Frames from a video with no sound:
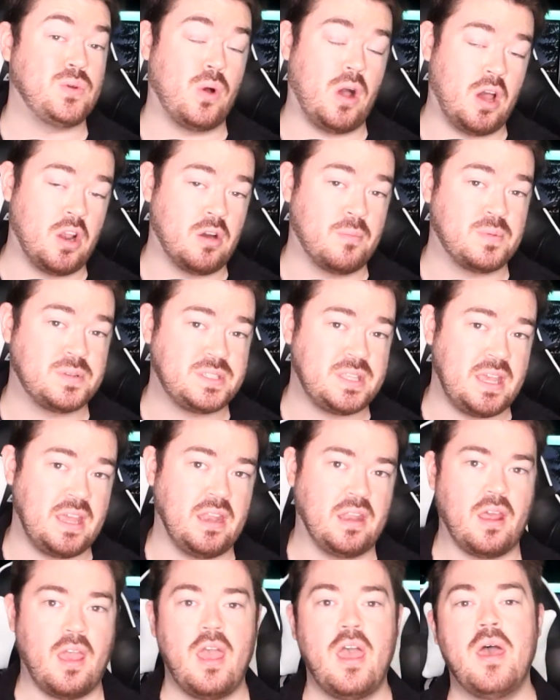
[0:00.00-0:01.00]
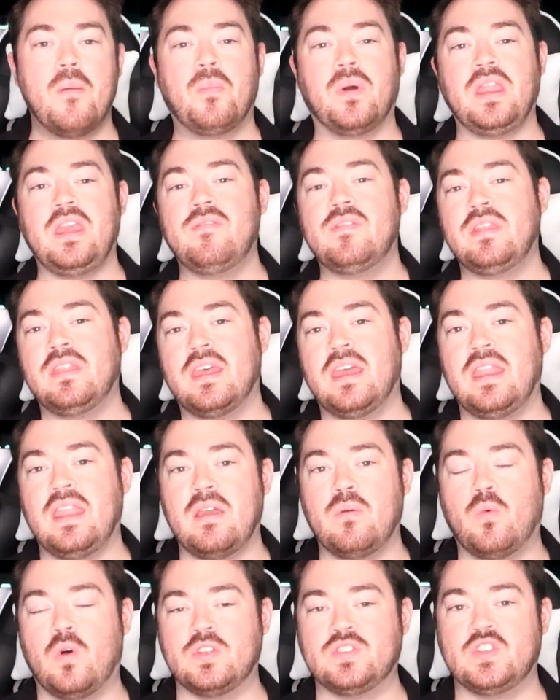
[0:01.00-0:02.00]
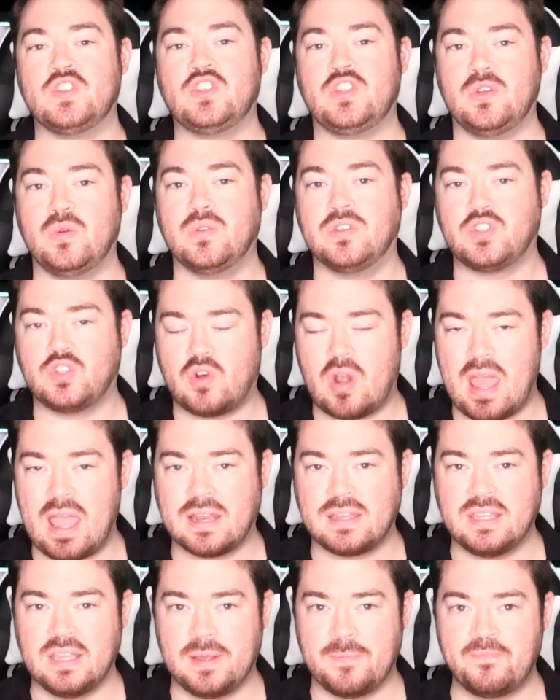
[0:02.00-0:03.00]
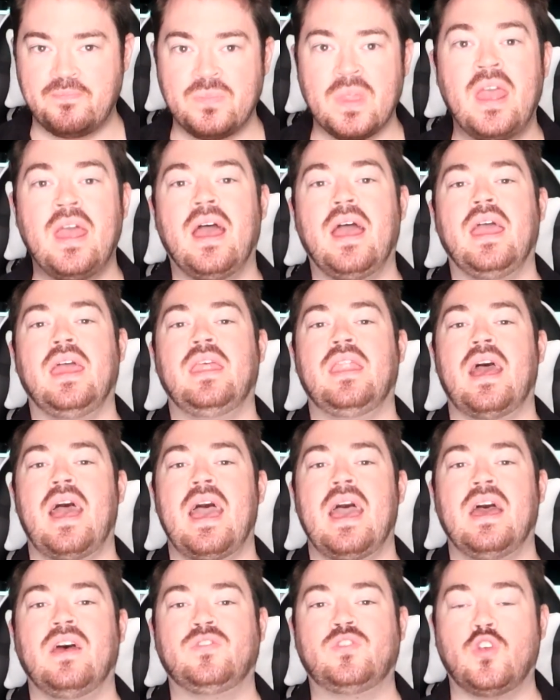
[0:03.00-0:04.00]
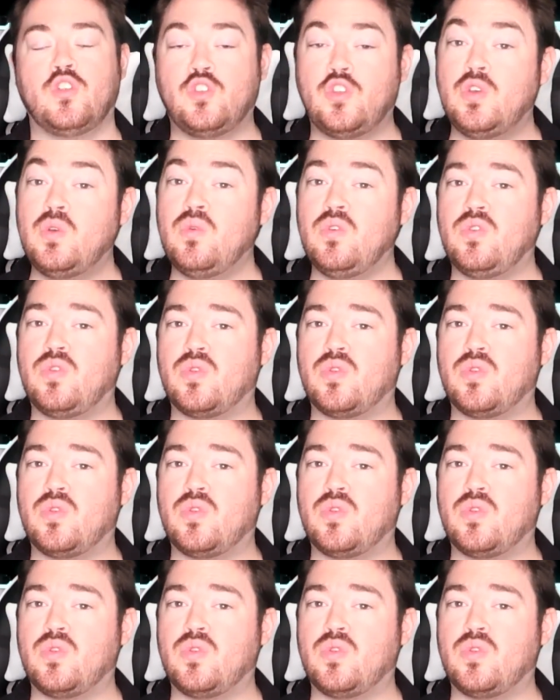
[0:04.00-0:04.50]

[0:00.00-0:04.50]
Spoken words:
to 100%, but even then it wasn't too distracting. It has two